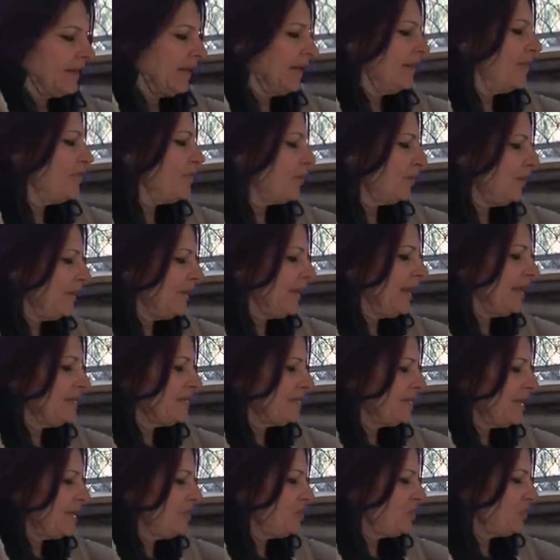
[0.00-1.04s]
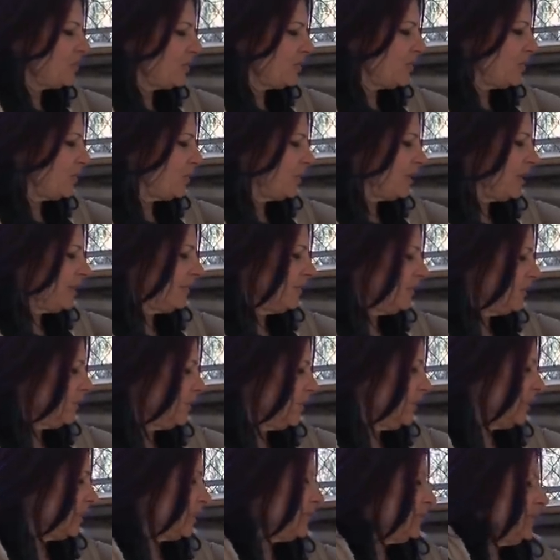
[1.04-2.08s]
Wow. In 38 states, you can own whatever you
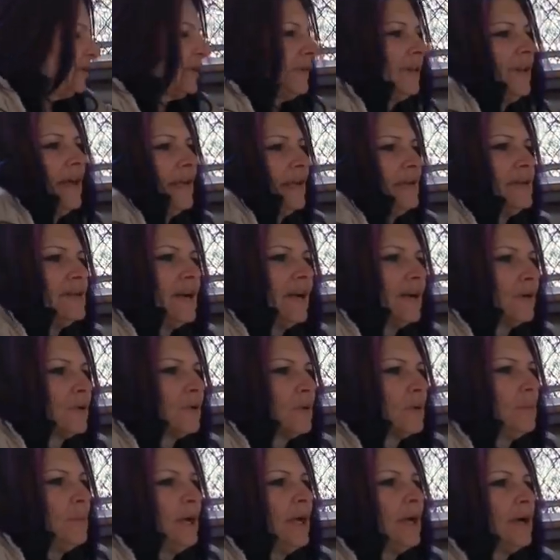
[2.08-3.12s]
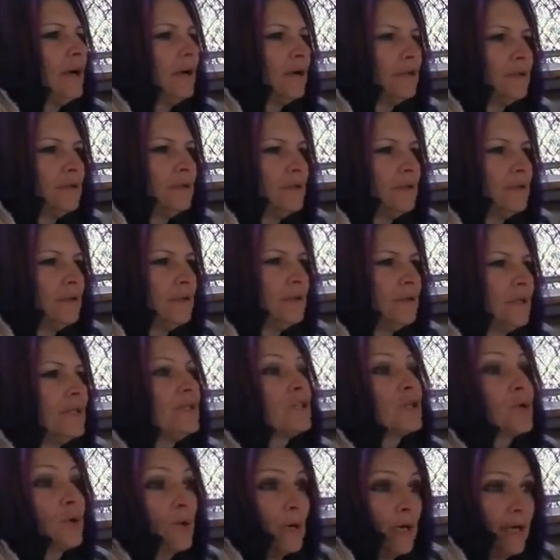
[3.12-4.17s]
want, including a lion, tiger, or bear.
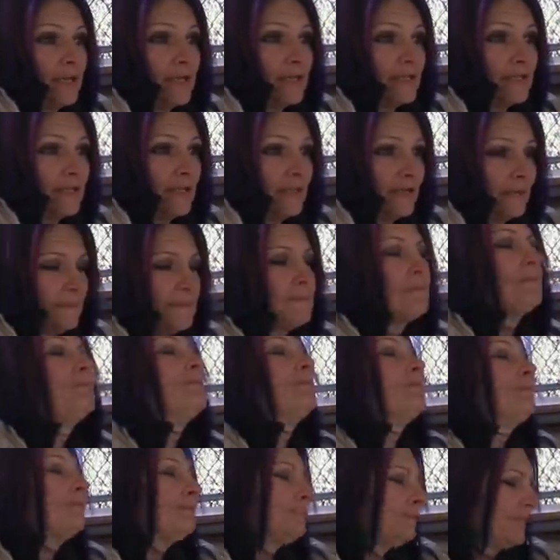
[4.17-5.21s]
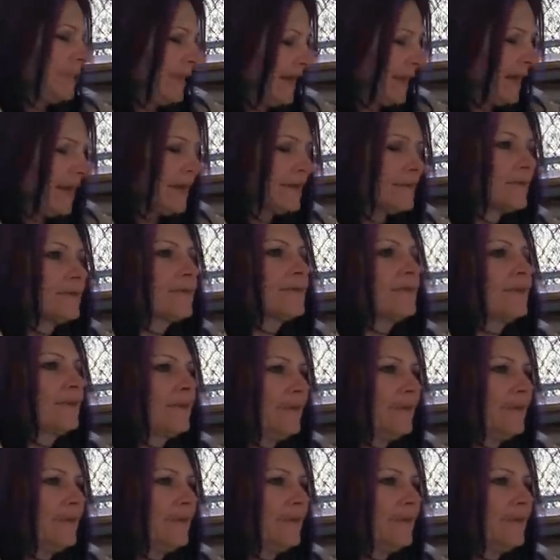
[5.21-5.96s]
It's crazy. 38 states? Yes,